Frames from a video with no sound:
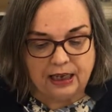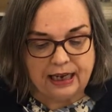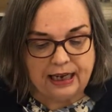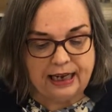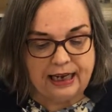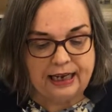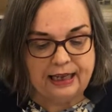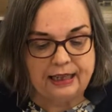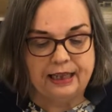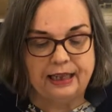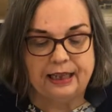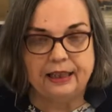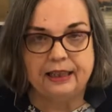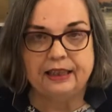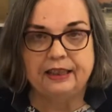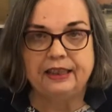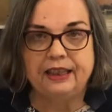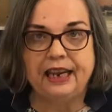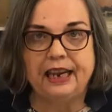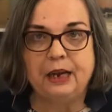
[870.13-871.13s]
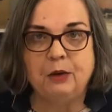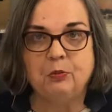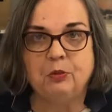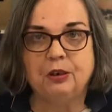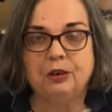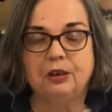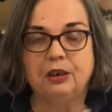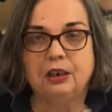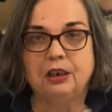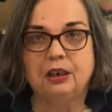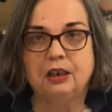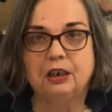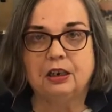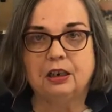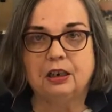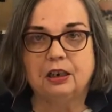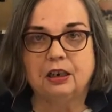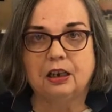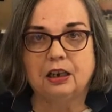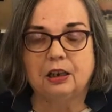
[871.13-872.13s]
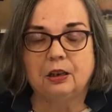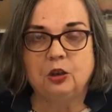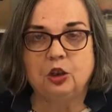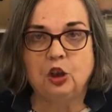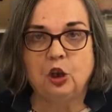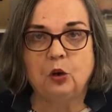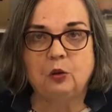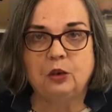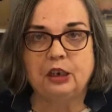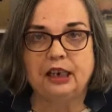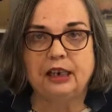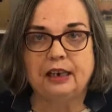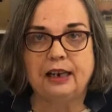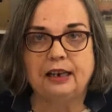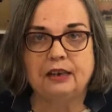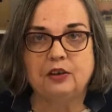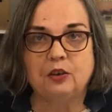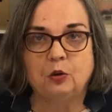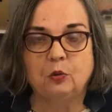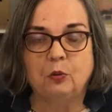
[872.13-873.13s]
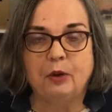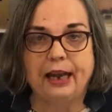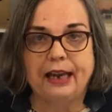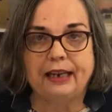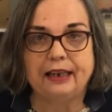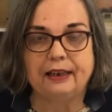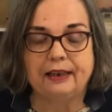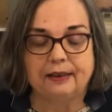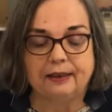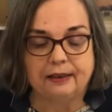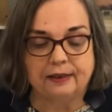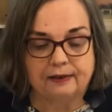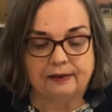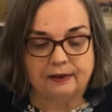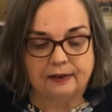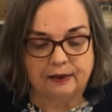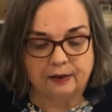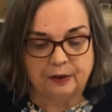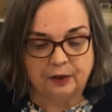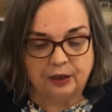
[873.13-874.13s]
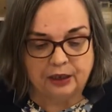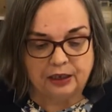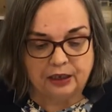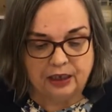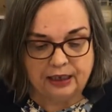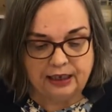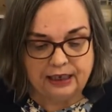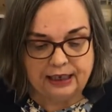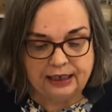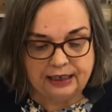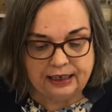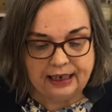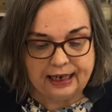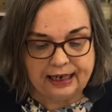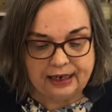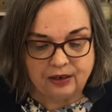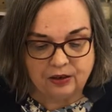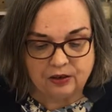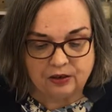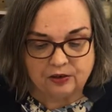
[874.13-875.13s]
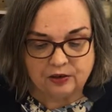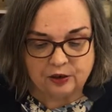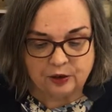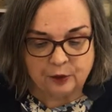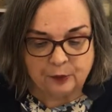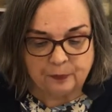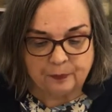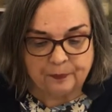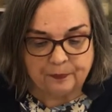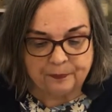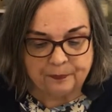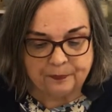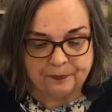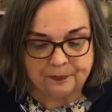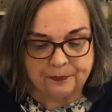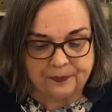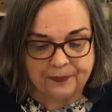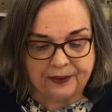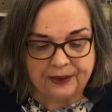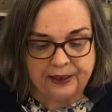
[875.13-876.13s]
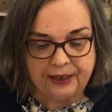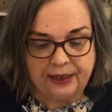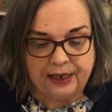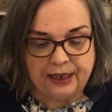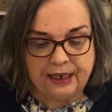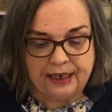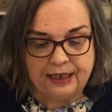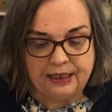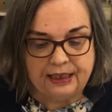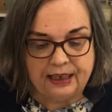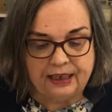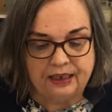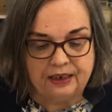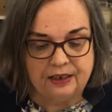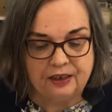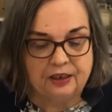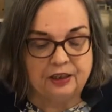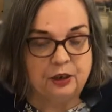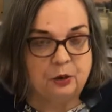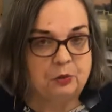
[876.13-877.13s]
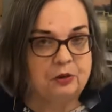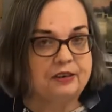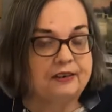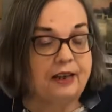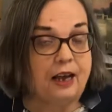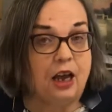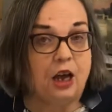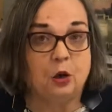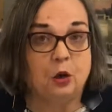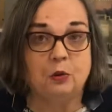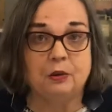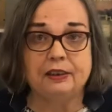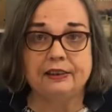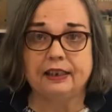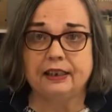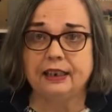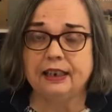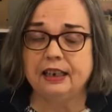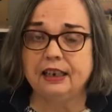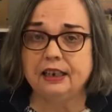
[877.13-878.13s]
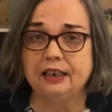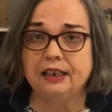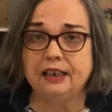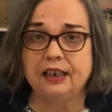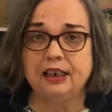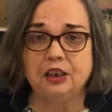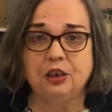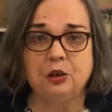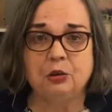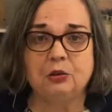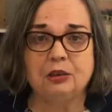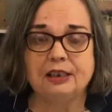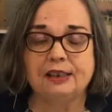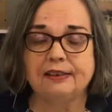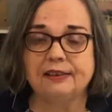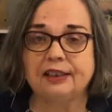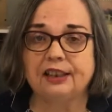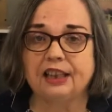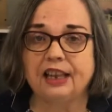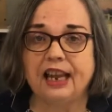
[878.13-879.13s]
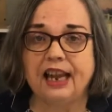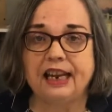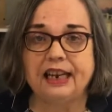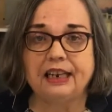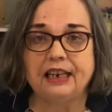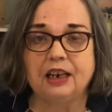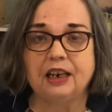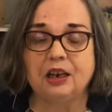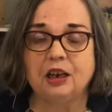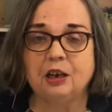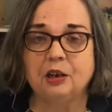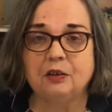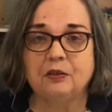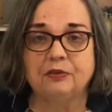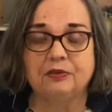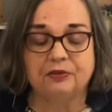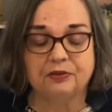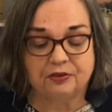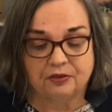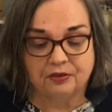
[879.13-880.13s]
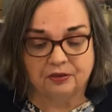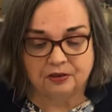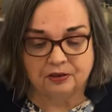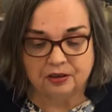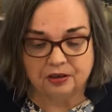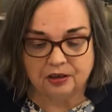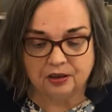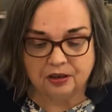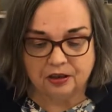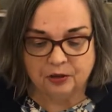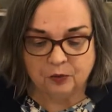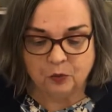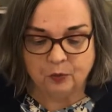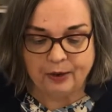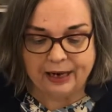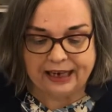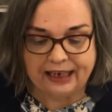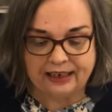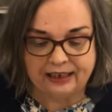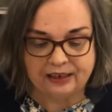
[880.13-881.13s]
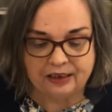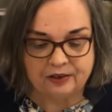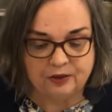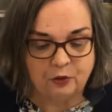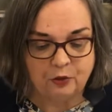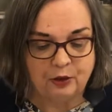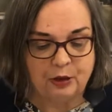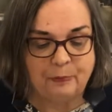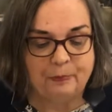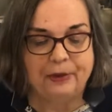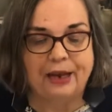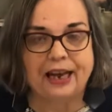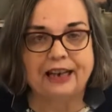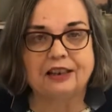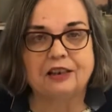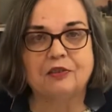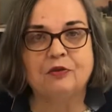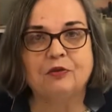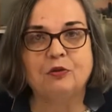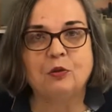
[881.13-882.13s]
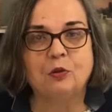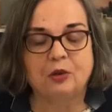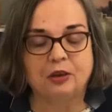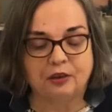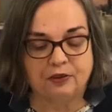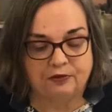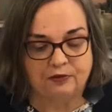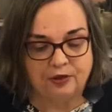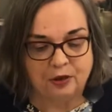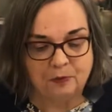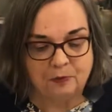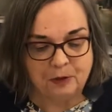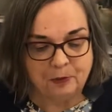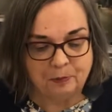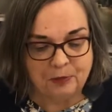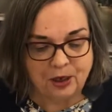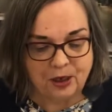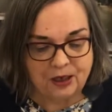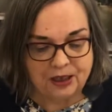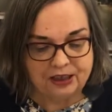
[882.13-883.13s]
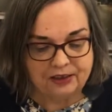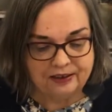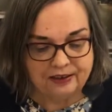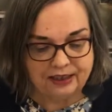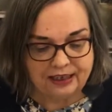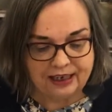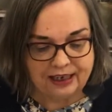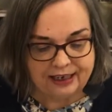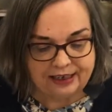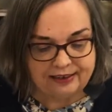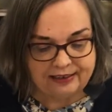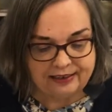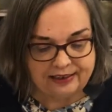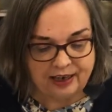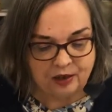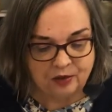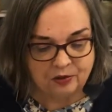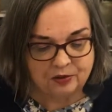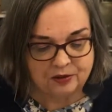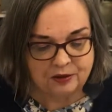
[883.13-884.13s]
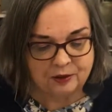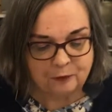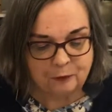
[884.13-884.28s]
and then they were loaded onto wagons in layers. And then there was always a continuous line of wagons going back and forth from the pond to the ice house.